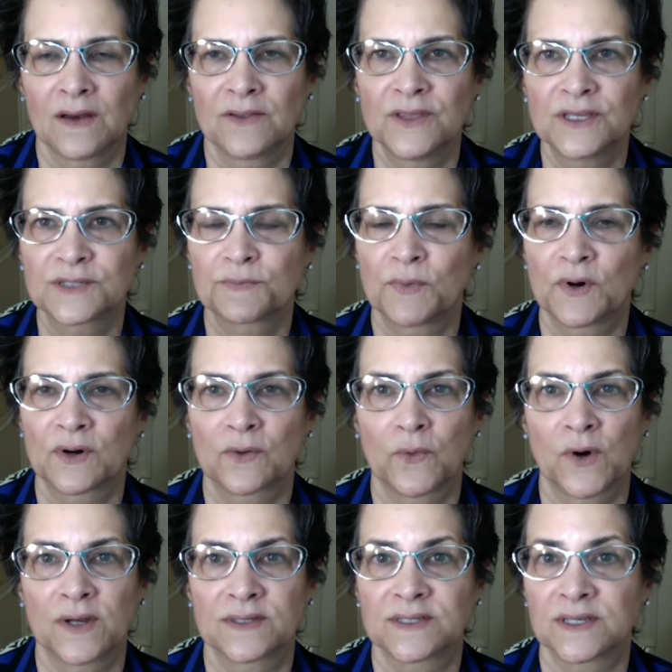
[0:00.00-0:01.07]
This book
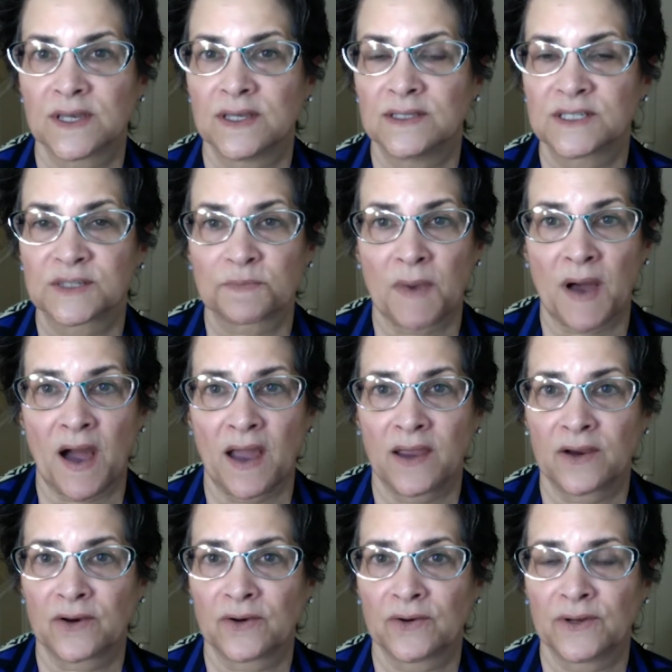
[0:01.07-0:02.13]
was
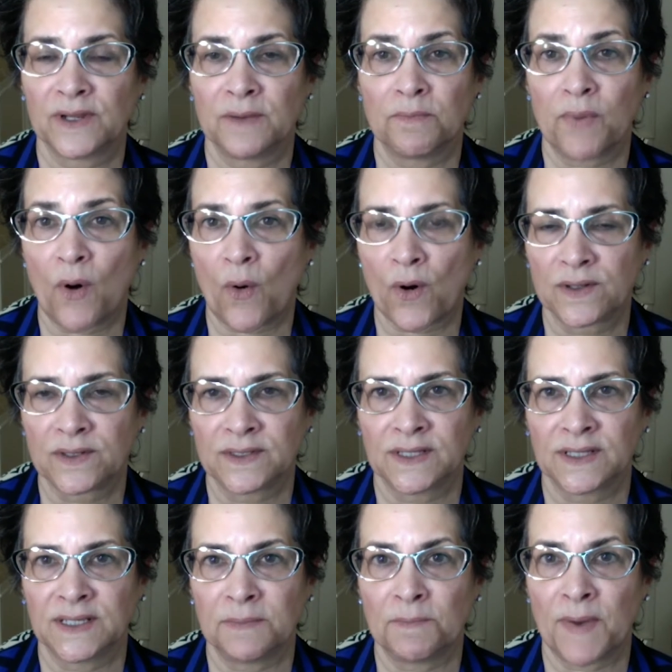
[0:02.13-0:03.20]
inspired
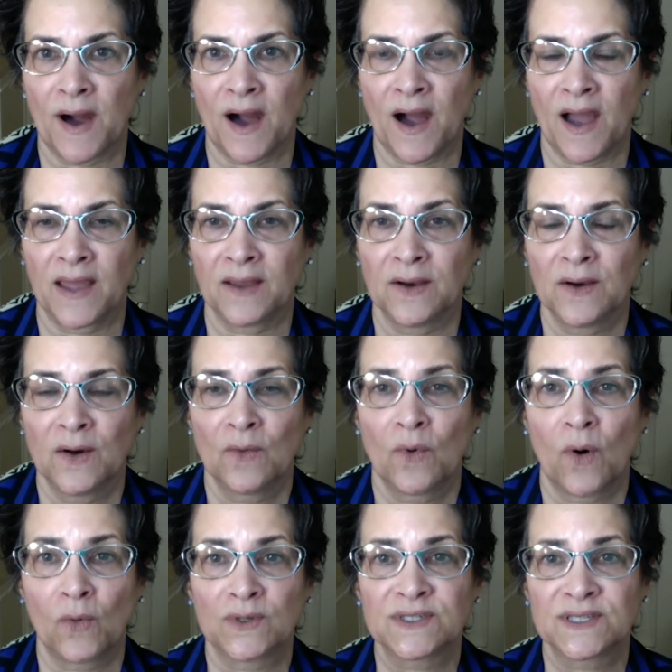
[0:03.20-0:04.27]
importantly by
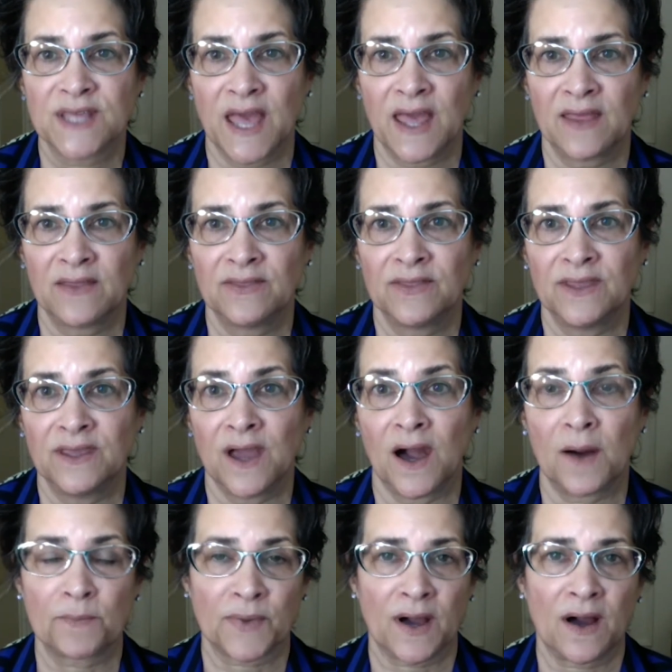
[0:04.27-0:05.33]
what was then the
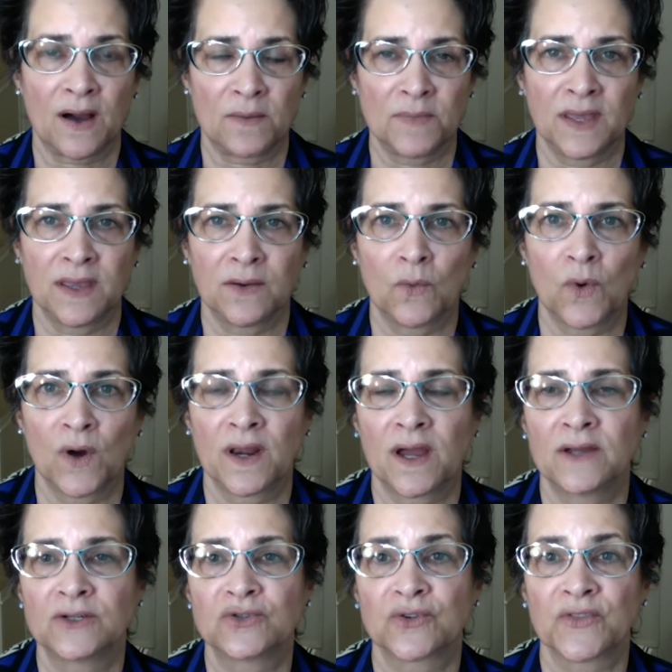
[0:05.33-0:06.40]
upcoming
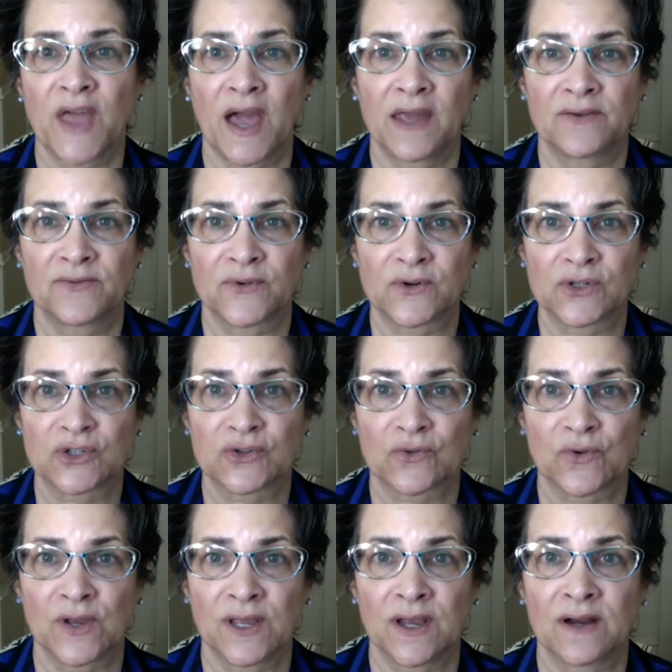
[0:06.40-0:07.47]
100th
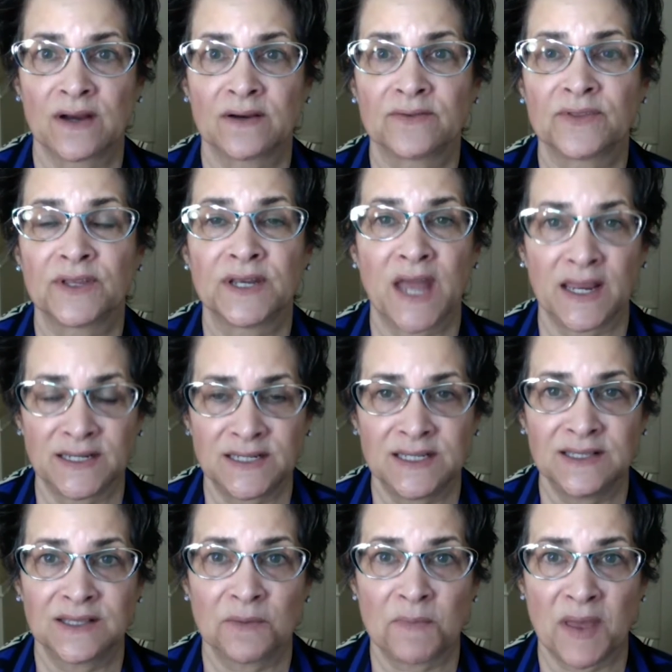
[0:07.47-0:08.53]
anniversary of the
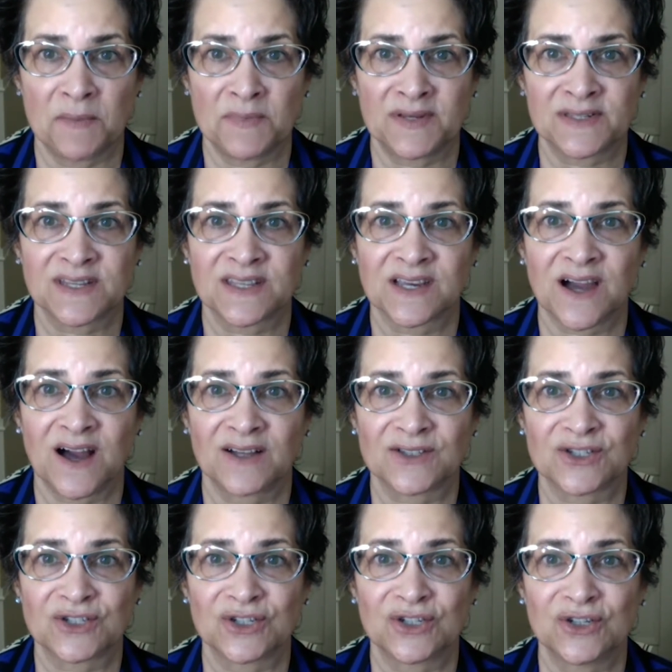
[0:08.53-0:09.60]
19th Amendment to the
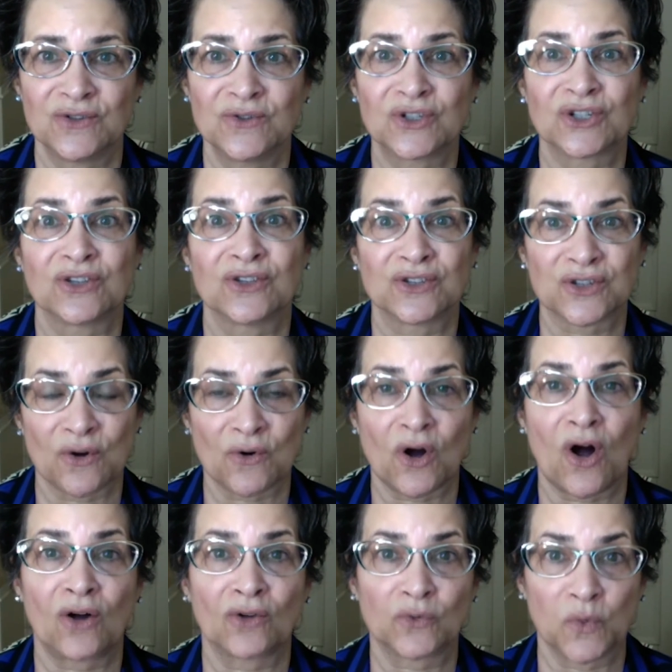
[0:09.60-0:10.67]
Constitution, the
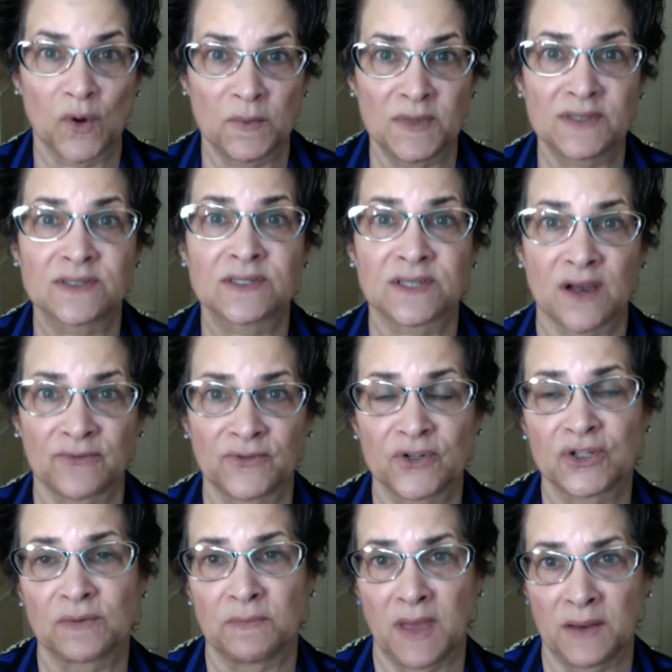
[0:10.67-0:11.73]
so-called Women's
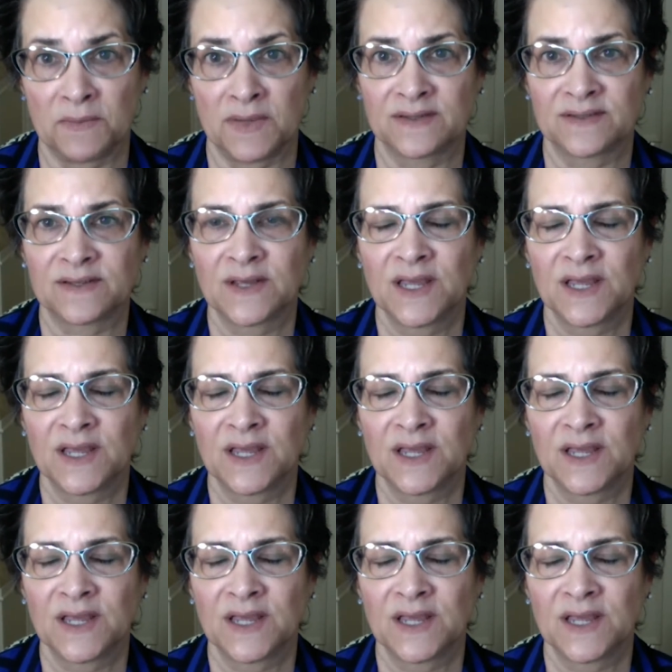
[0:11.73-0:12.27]
Suffrage Amendment.